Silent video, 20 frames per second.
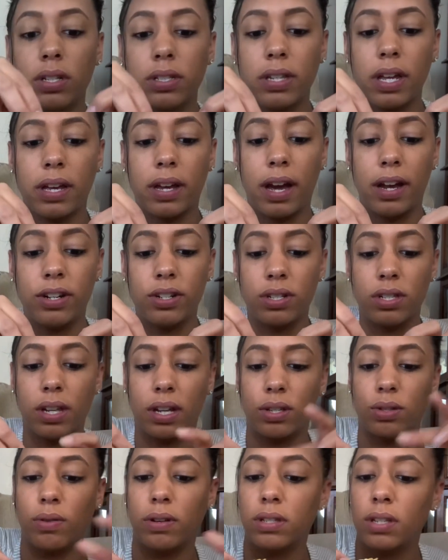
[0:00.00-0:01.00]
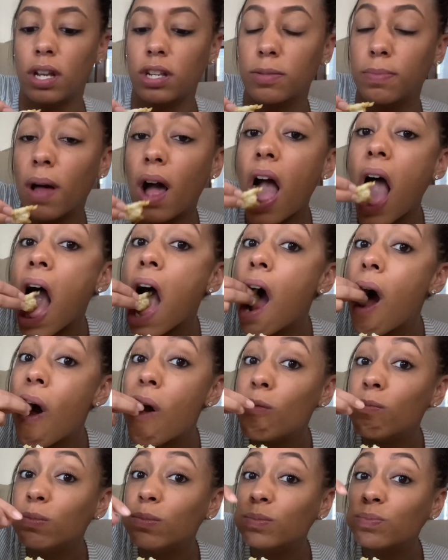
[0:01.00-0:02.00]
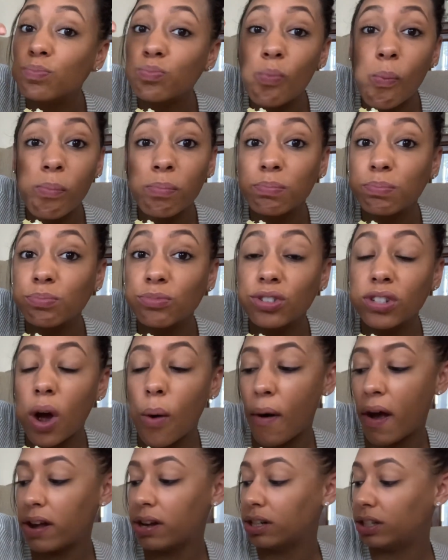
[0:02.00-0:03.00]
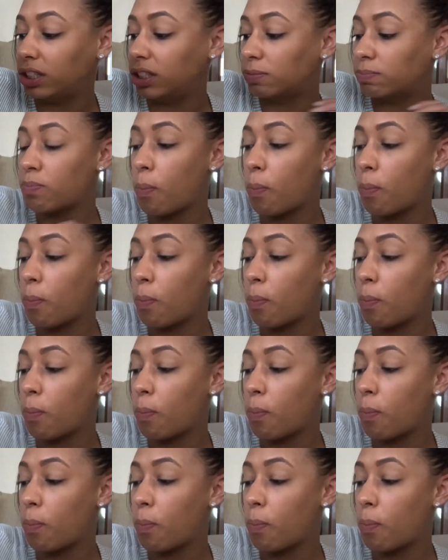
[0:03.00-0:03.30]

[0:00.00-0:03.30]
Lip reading: like kind of just like soy sauce, but shell wine honey.